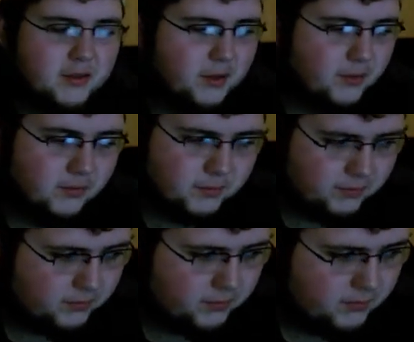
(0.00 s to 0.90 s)
So
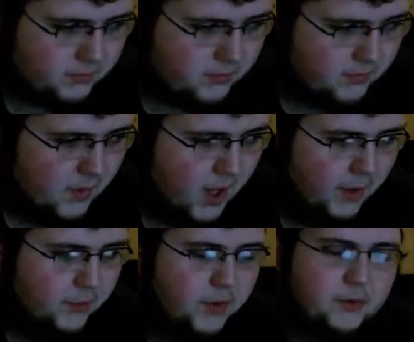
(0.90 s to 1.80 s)

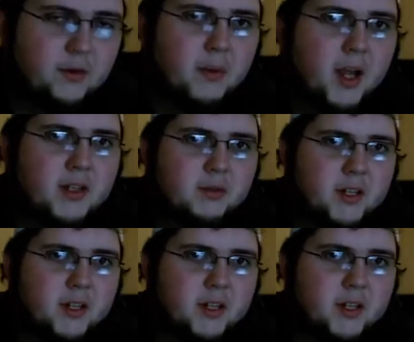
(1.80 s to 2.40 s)
halfway through the match,